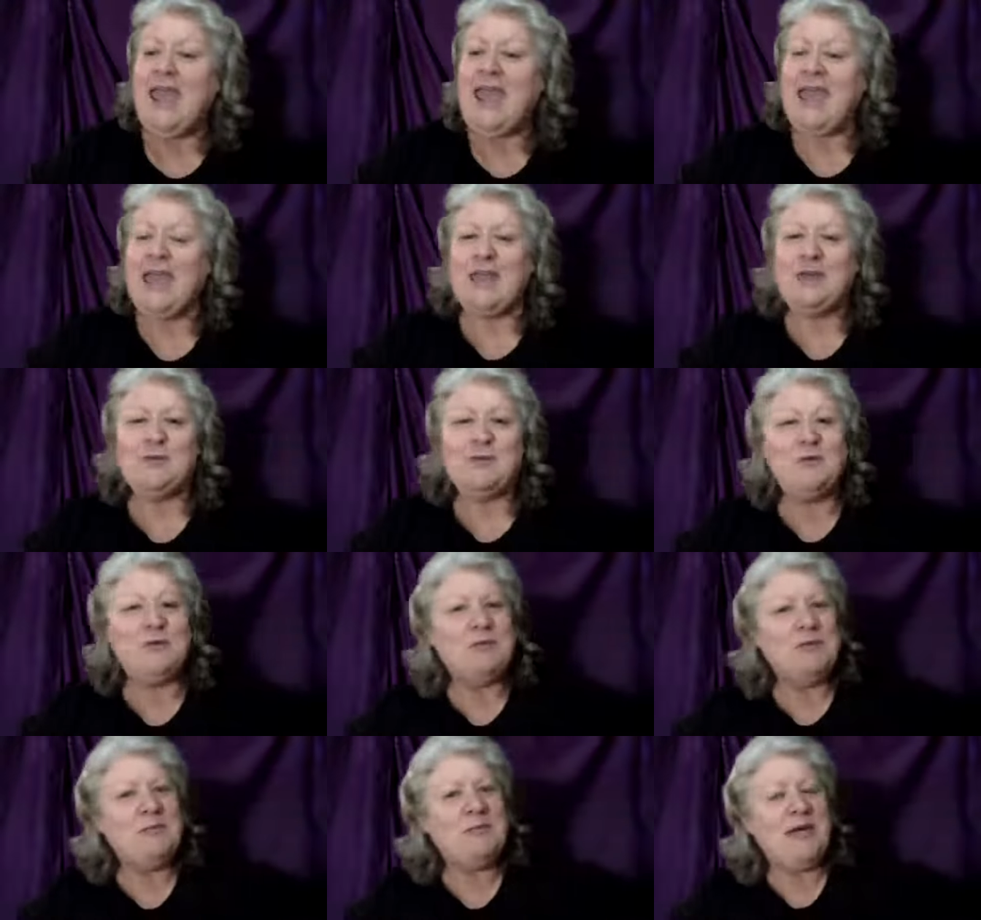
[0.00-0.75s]
And
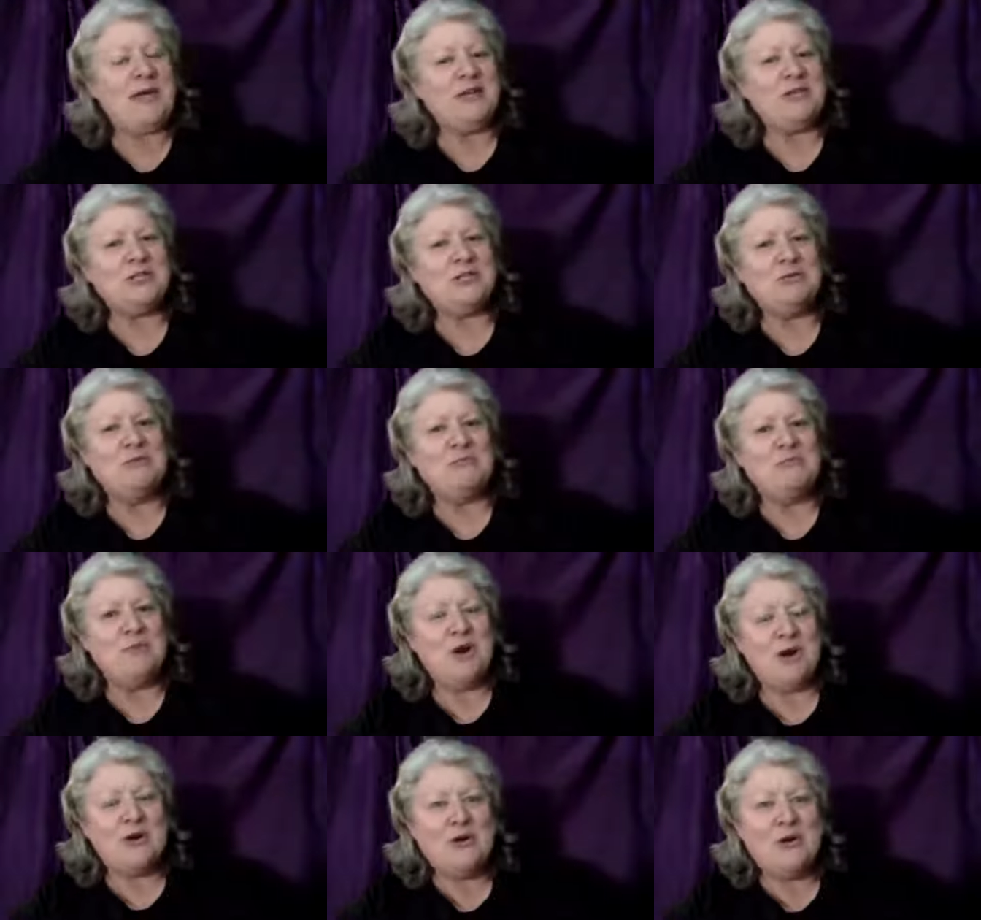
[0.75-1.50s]
we will be back
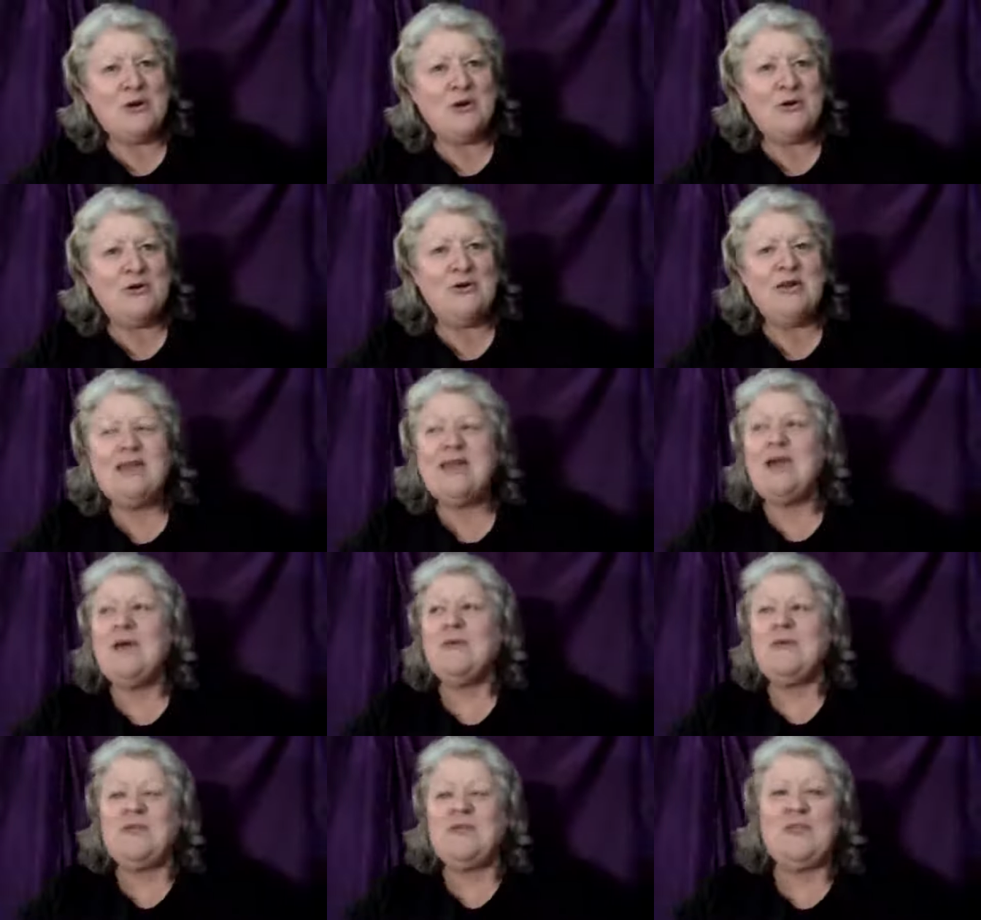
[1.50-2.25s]
tomorrow
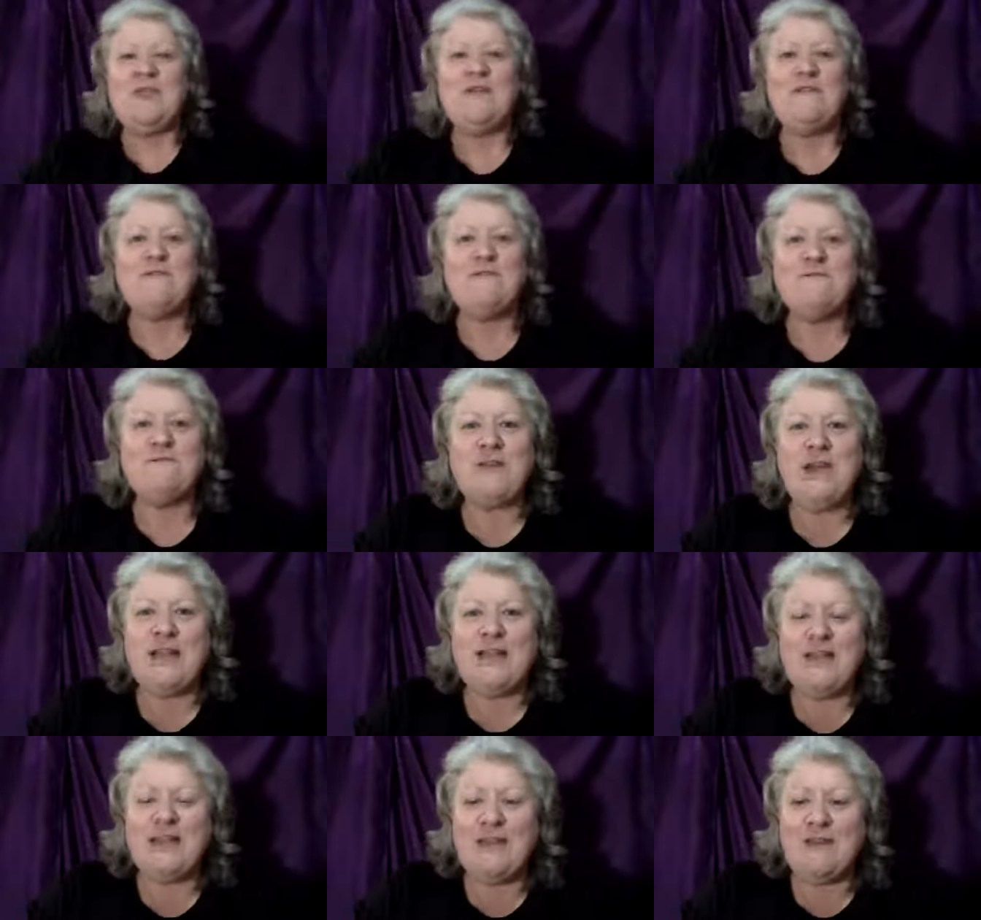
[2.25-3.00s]
with
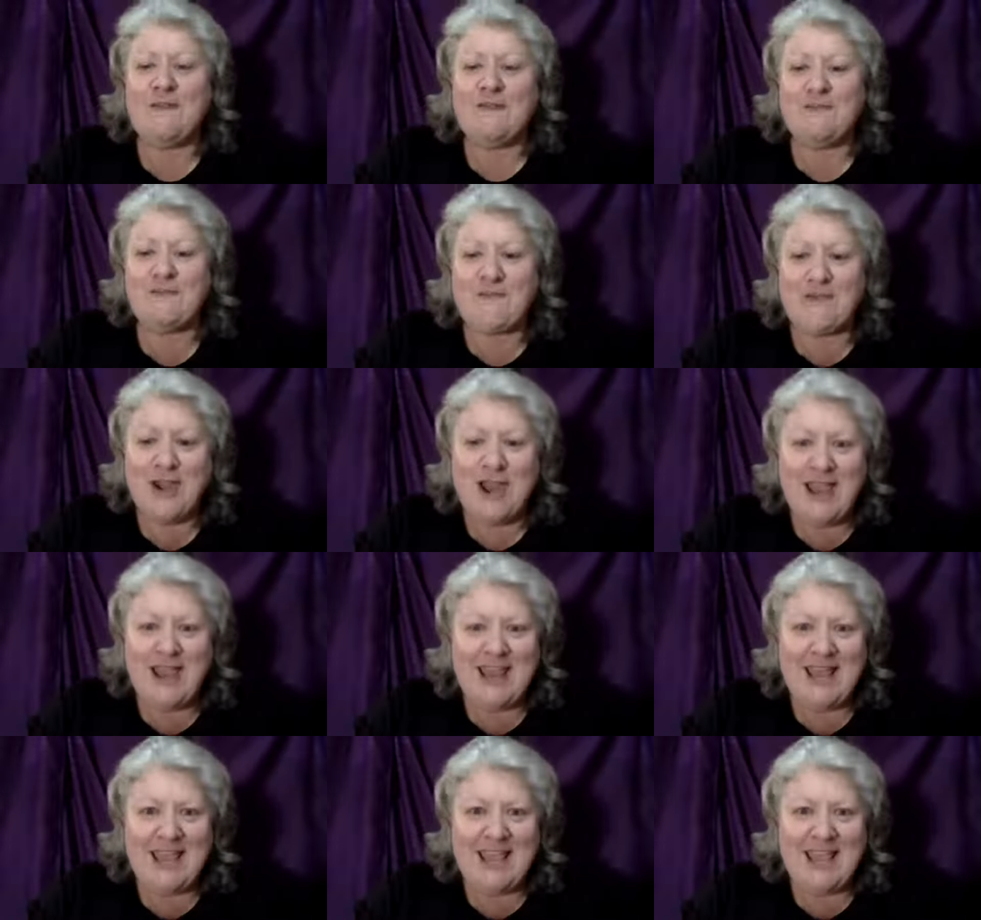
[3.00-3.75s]
Fun
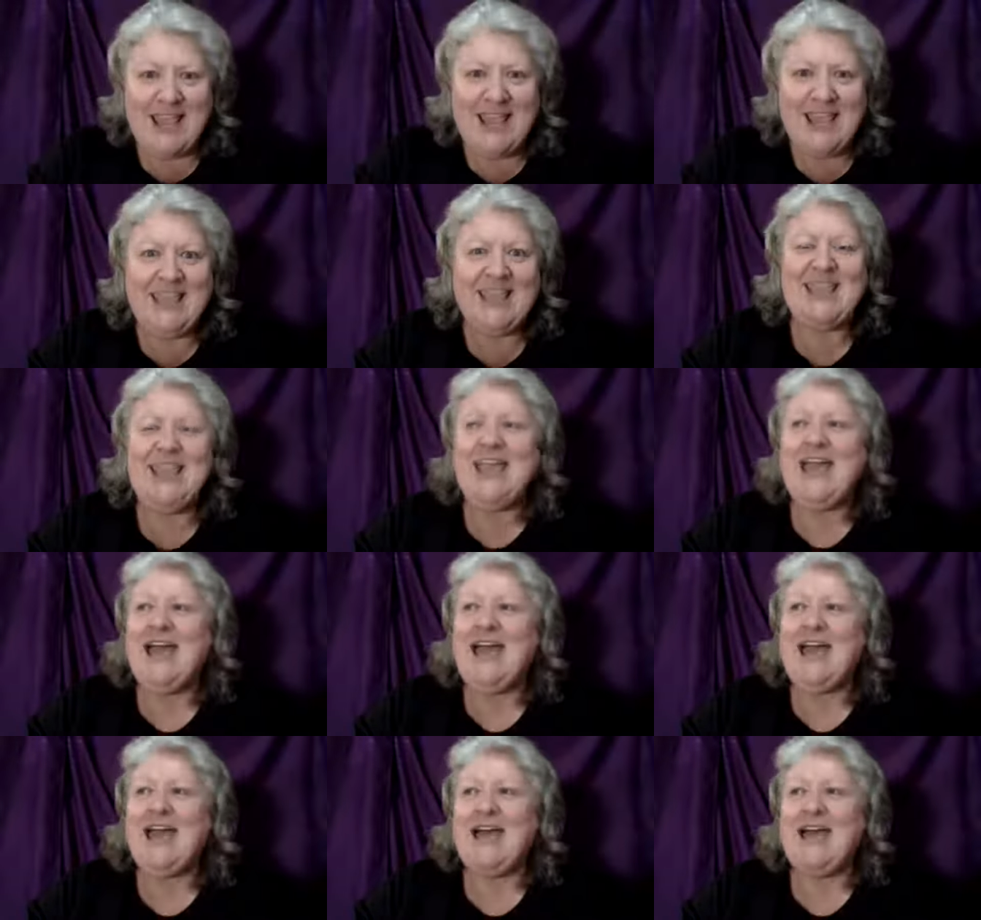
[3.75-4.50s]
Friday.
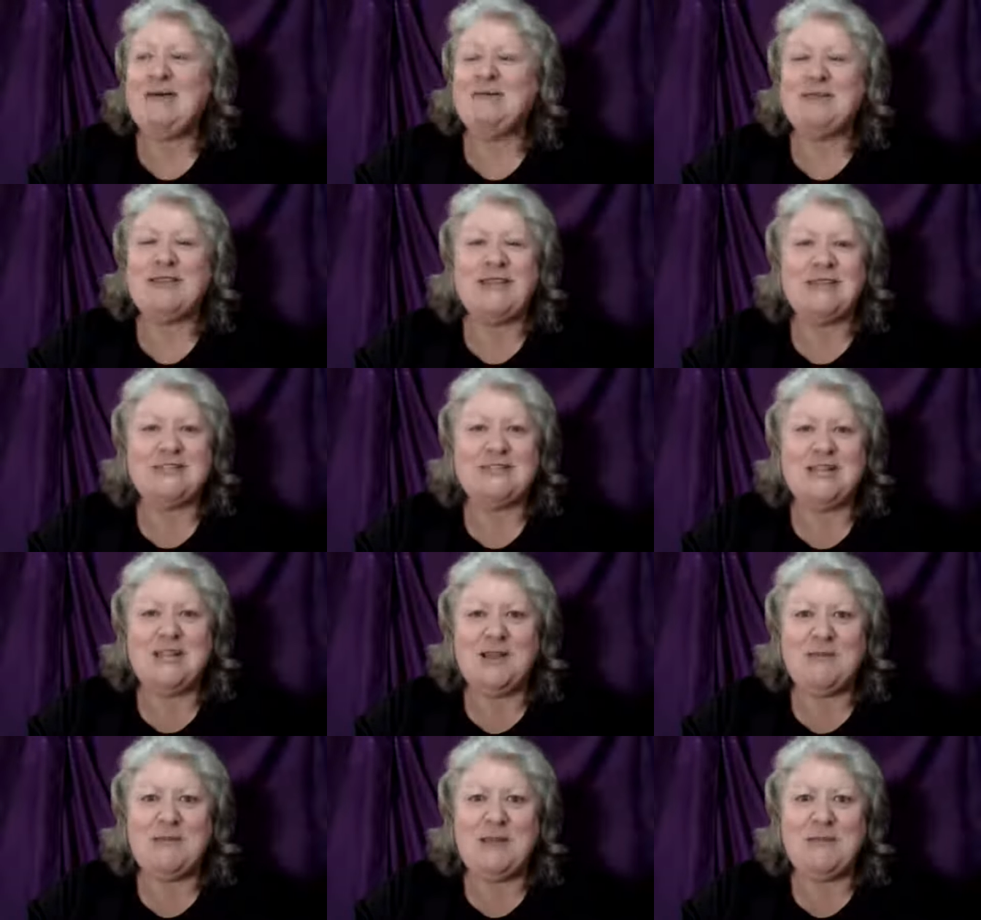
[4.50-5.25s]
Um, I get to
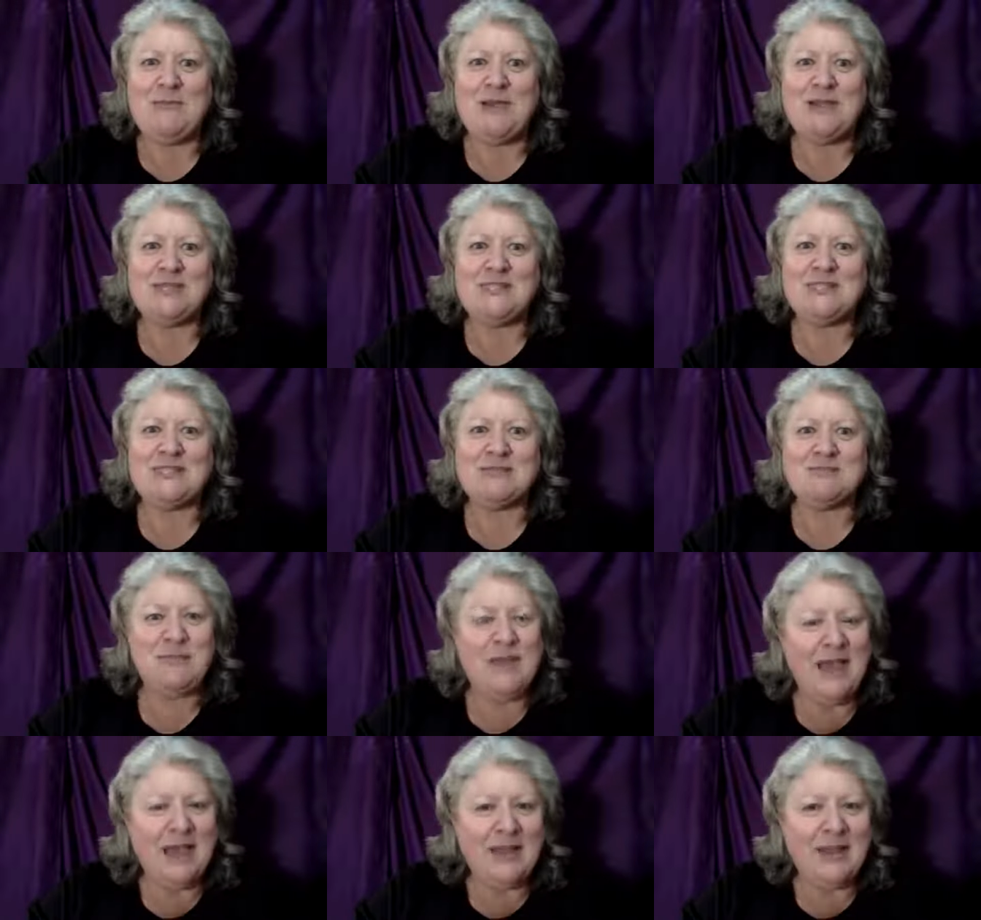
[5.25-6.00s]
tell you about my
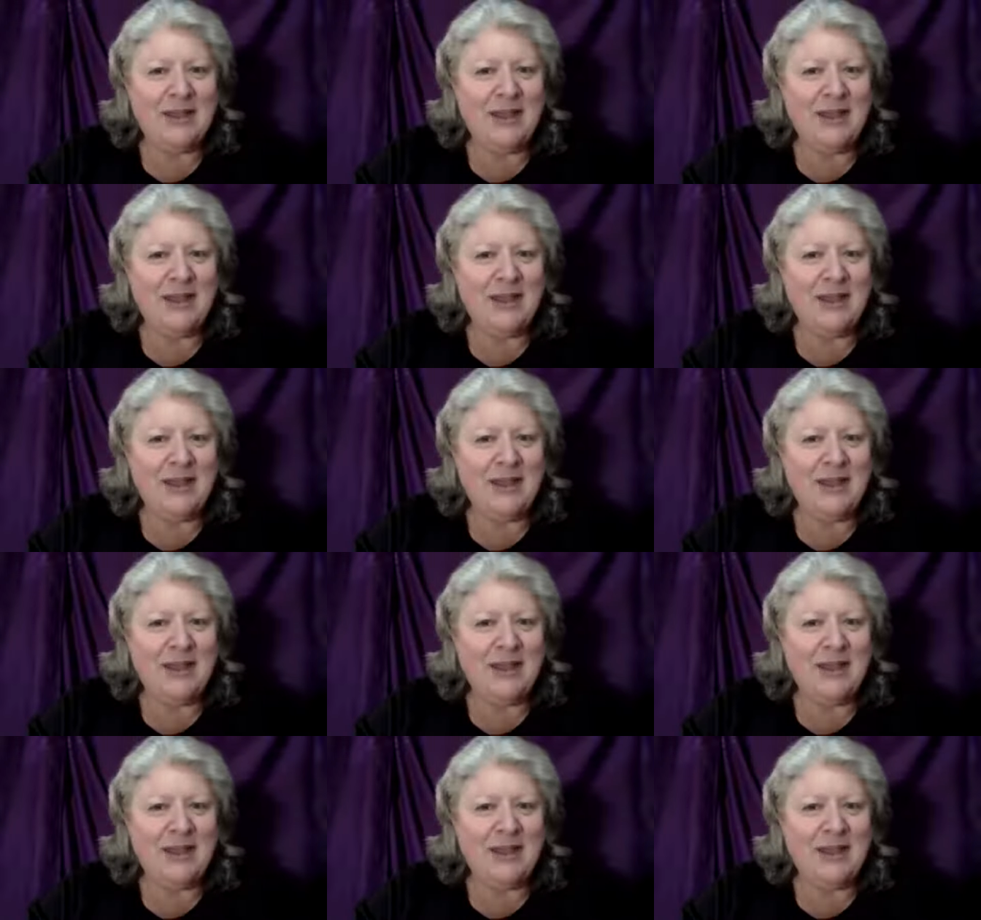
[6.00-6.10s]
spa